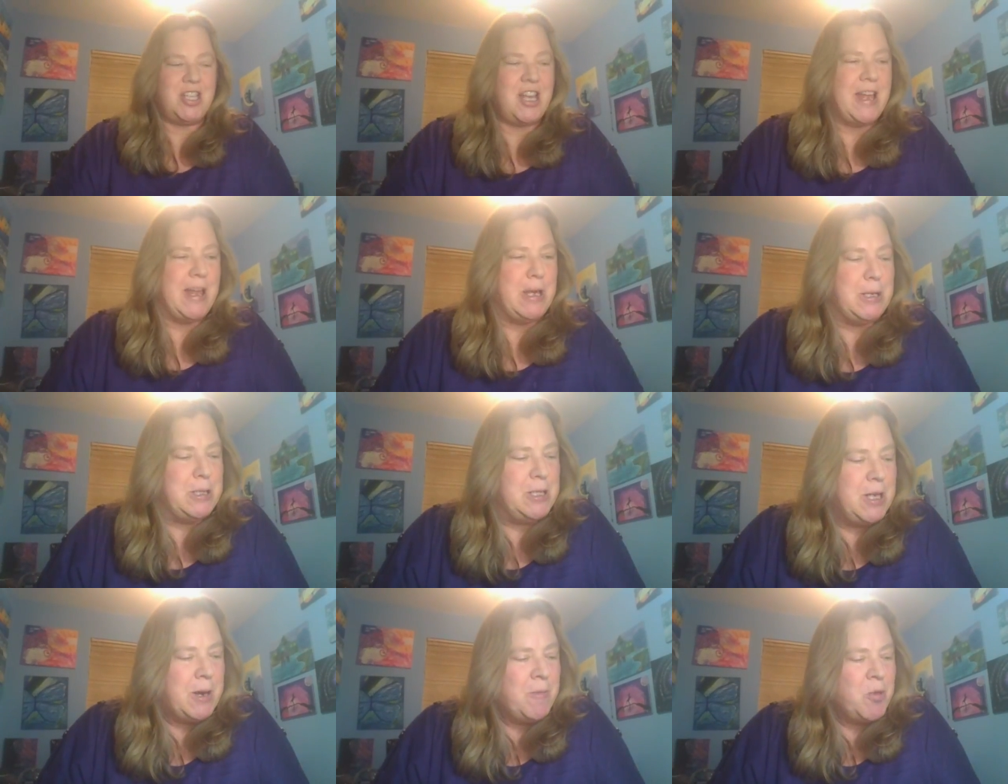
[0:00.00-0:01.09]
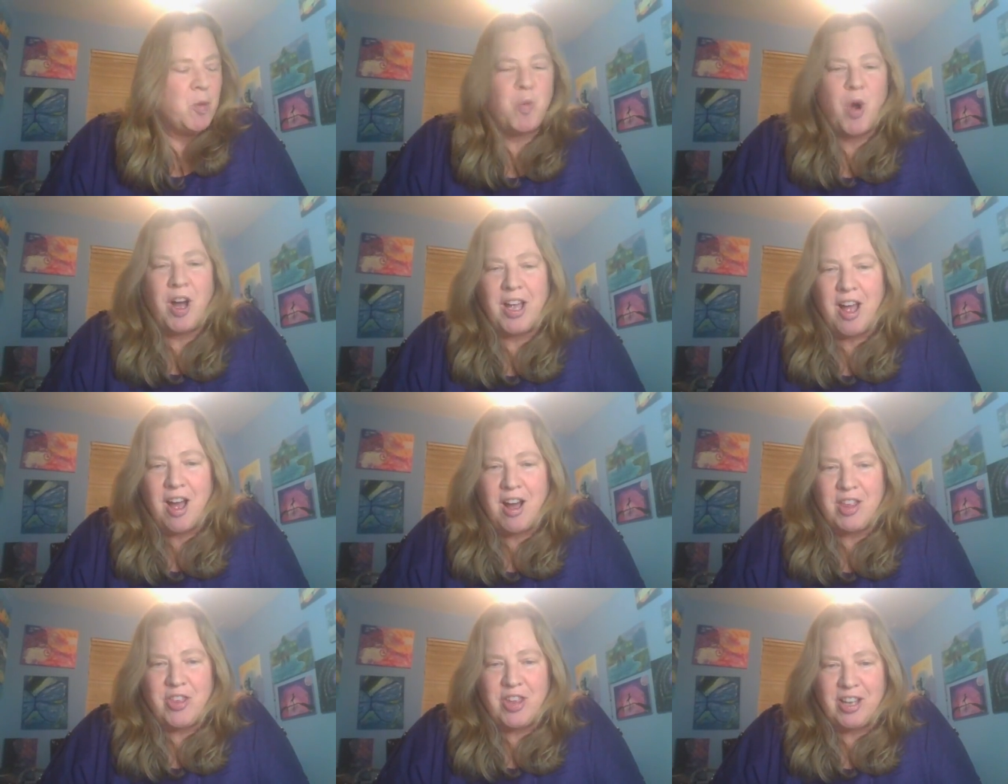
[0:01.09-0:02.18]
and why I
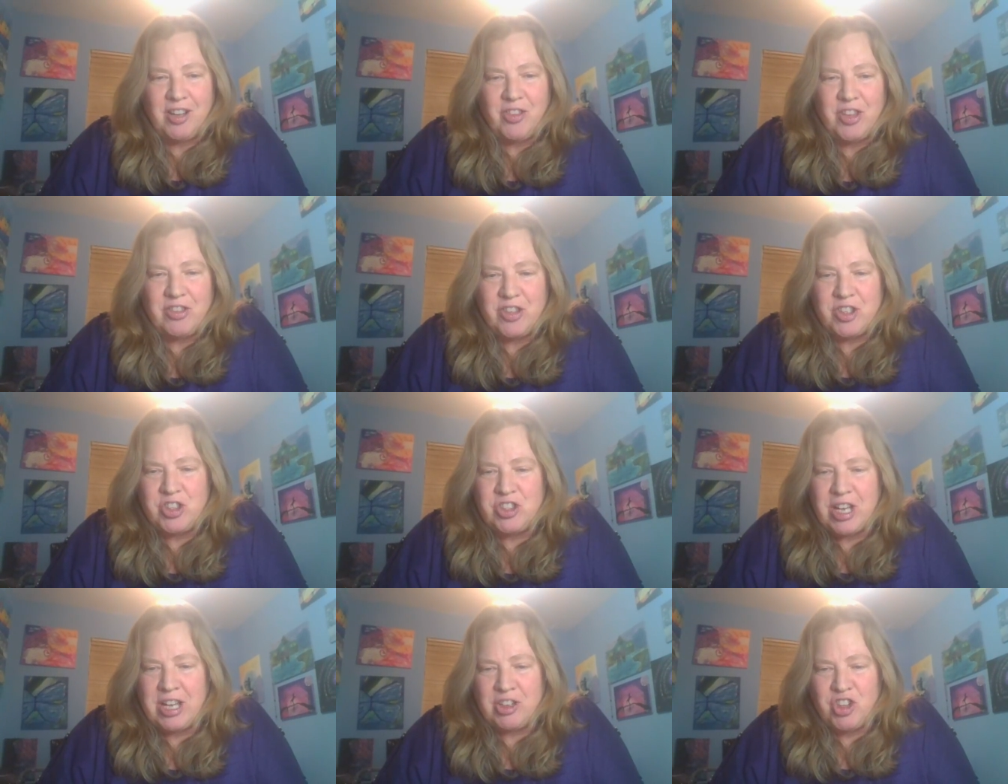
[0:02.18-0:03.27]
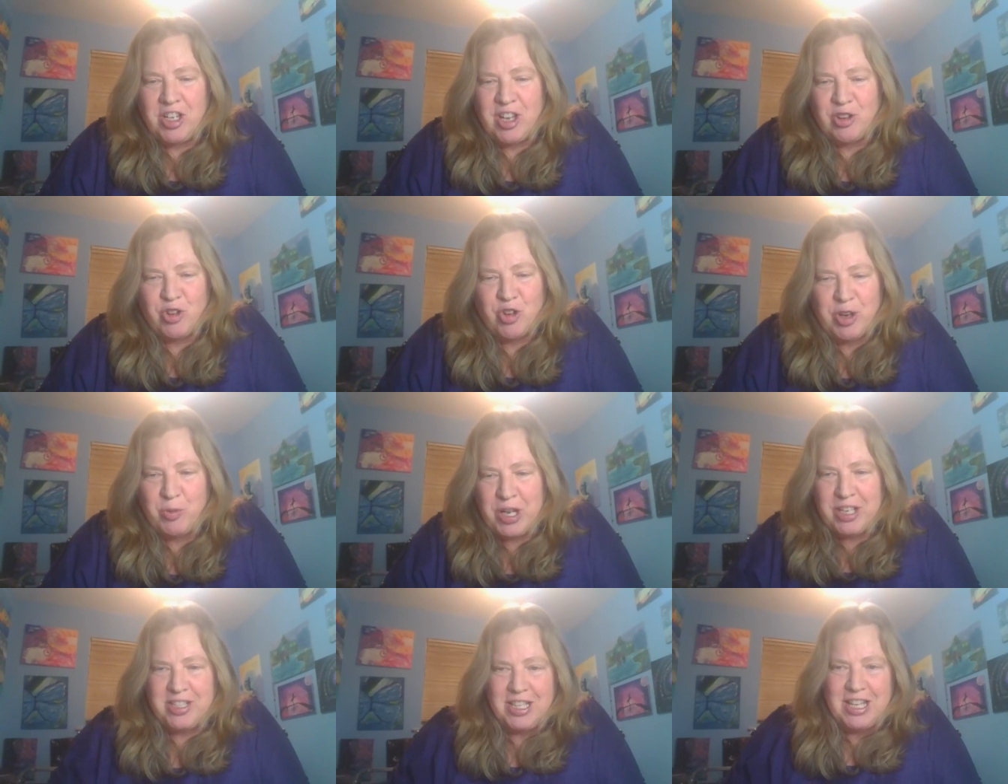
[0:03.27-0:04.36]
think that this is actually a great
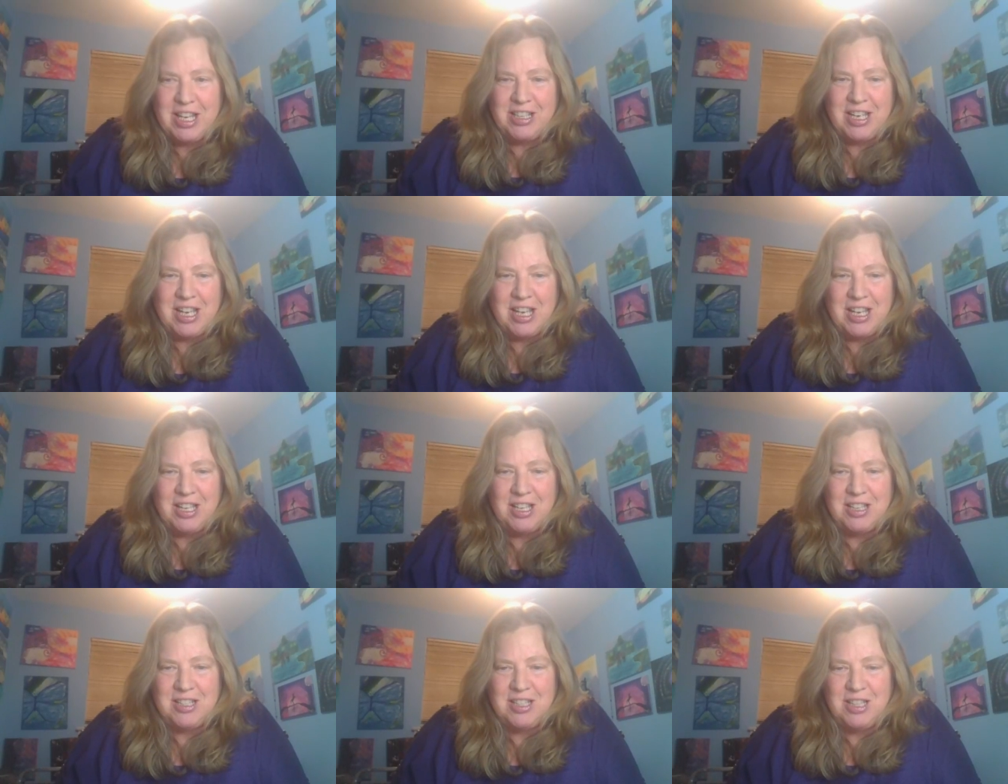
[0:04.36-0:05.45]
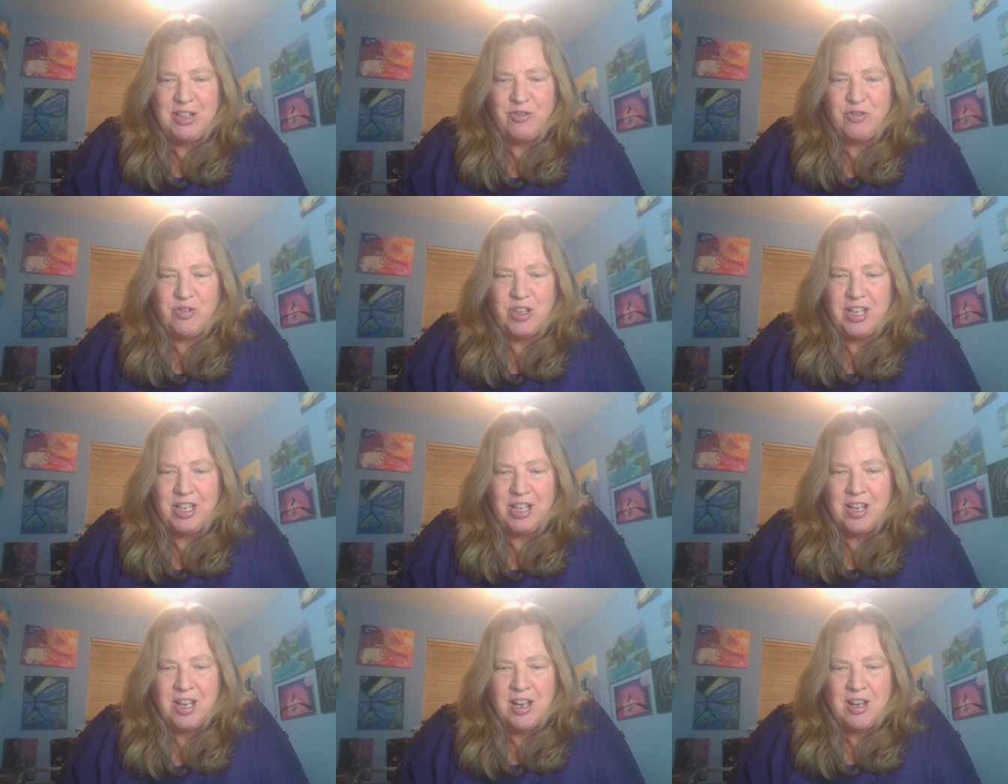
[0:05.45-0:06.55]
way to get a tea leaf reading
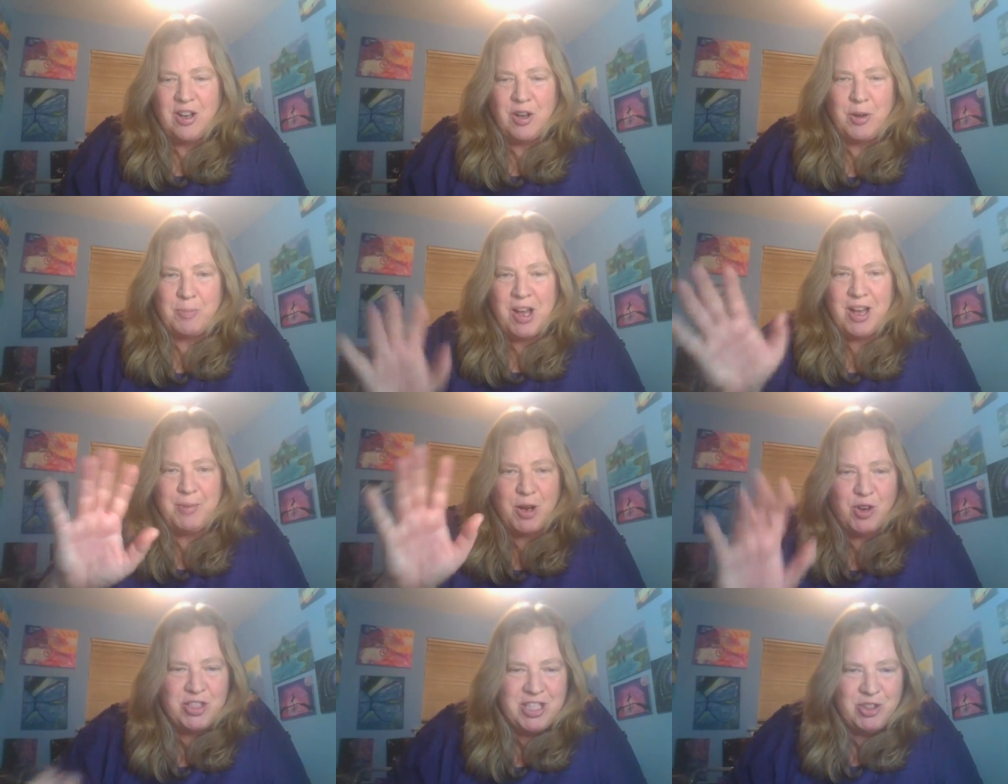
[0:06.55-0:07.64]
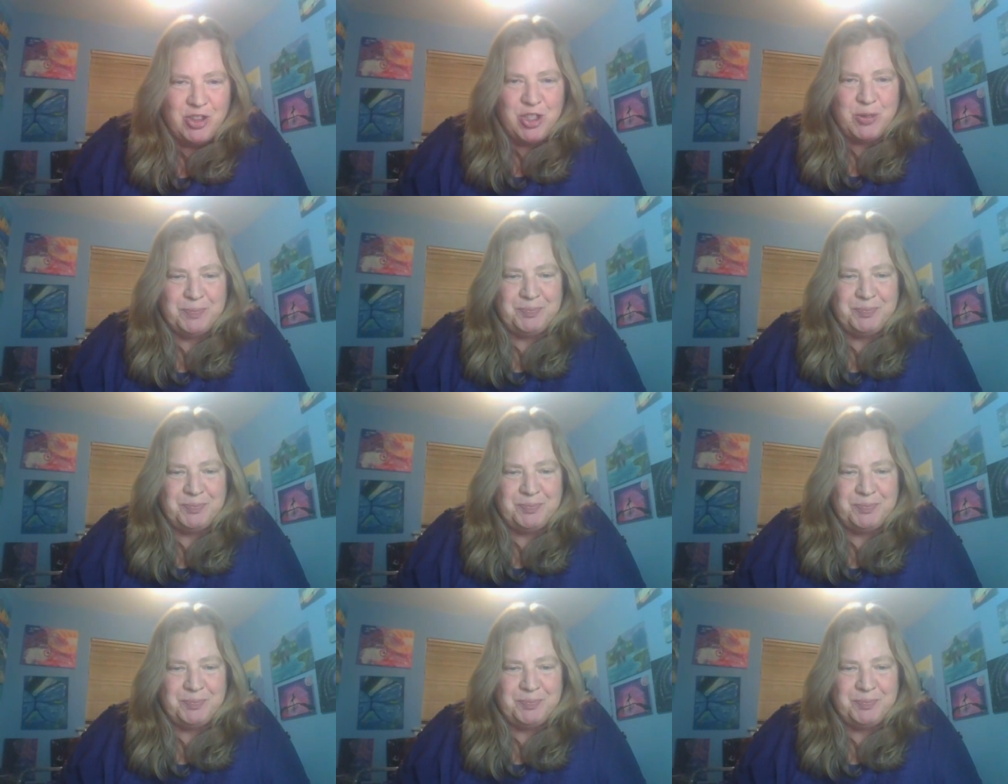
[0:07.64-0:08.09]
um, hi Margaret's here too